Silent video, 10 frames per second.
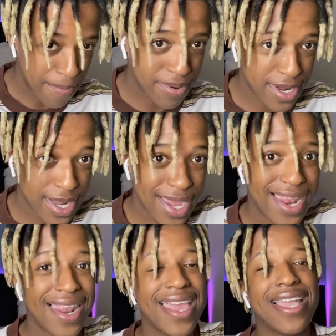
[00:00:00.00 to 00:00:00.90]
But yeah,
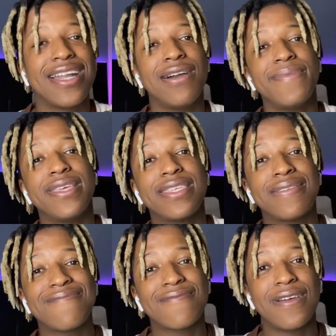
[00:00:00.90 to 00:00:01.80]
like, comment, and
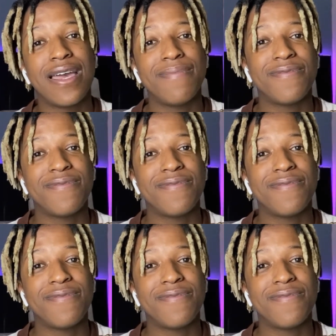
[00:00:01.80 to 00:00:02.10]
subscribe.